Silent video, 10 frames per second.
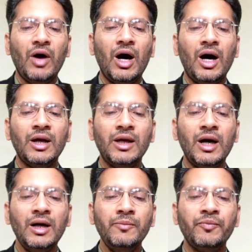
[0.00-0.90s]
Wa
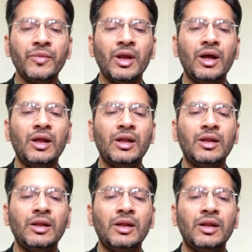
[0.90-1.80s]
ahya,
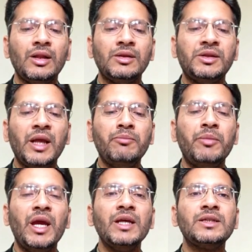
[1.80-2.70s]

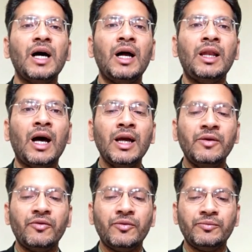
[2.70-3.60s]
then makes
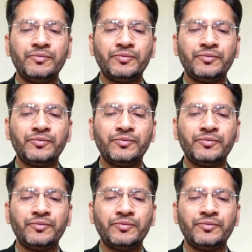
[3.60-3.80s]
alive.